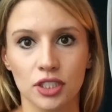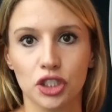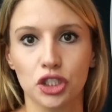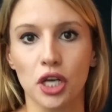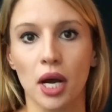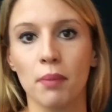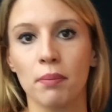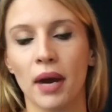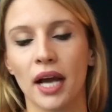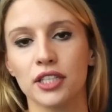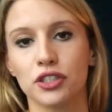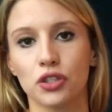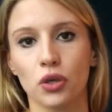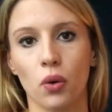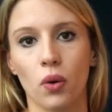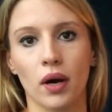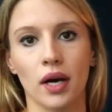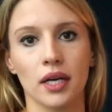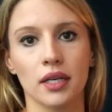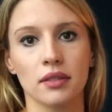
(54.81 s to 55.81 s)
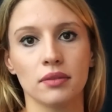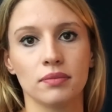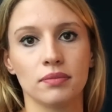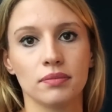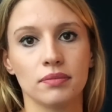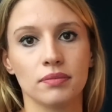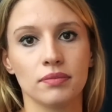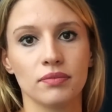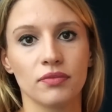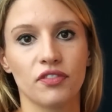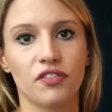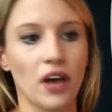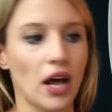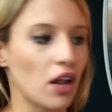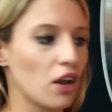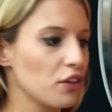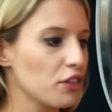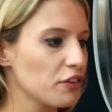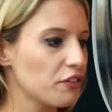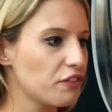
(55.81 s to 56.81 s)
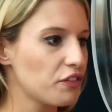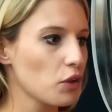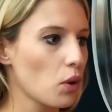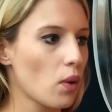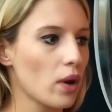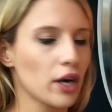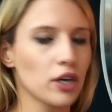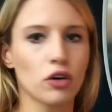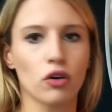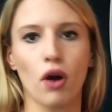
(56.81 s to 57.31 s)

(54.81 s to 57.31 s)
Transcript: Shut my door, fell on the floor,